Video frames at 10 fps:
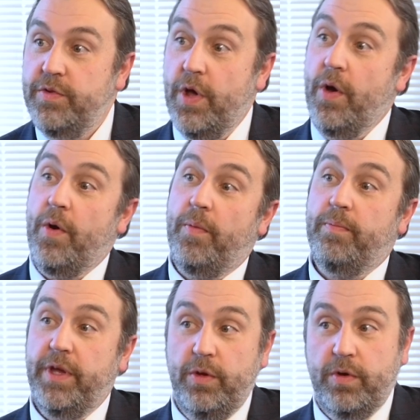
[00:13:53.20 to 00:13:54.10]
No,
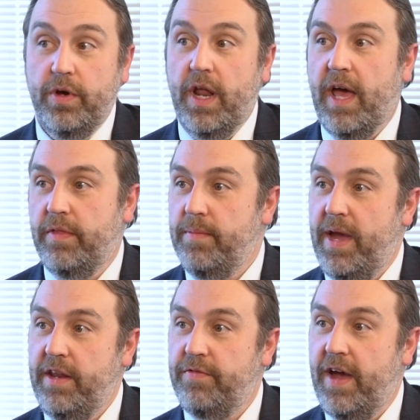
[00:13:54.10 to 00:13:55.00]
but you could. The
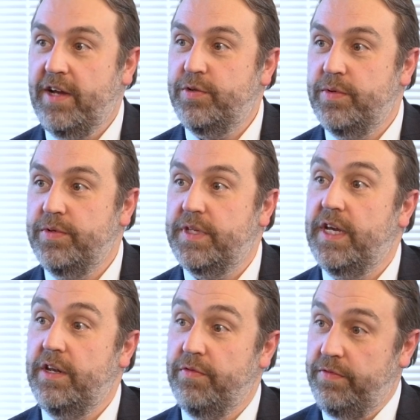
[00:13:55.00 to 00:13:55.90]
manufacturers
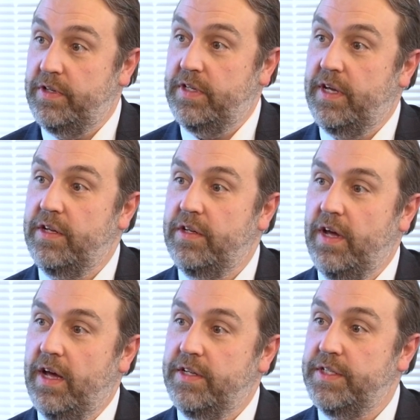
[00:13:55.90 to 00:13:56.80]
could
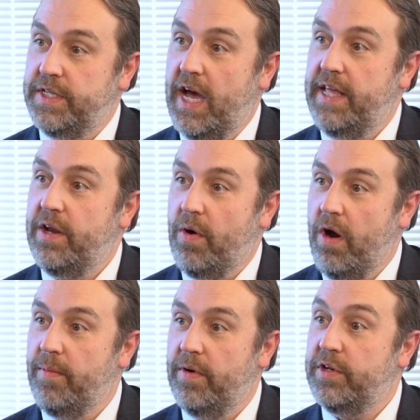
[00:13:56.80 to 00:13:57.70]
design their
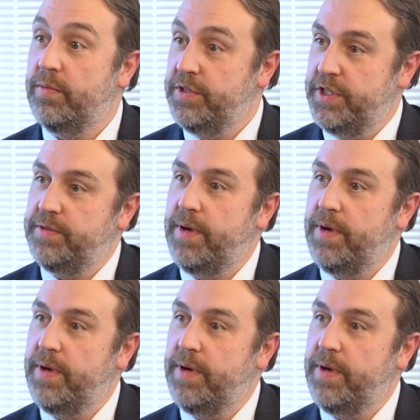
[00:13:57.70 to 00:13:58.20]
armor to resist